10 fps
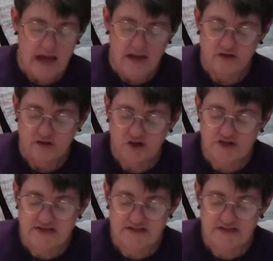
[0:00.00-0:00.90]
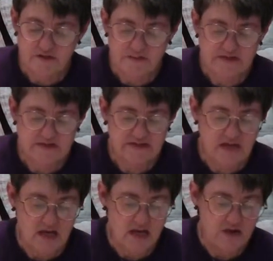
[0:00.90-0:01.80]
And you should still be
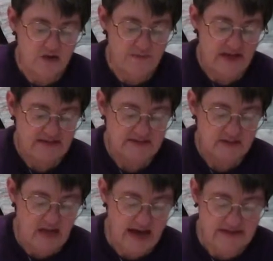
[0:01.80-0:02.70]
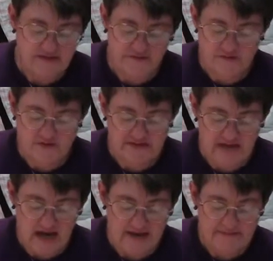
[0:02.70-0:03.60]
seeing your pencil lines for your
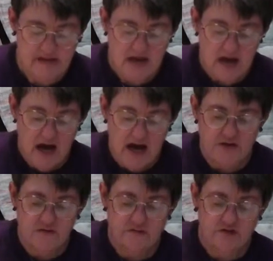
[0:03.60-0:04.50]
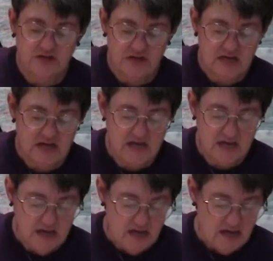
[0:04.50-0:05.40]
design. I usually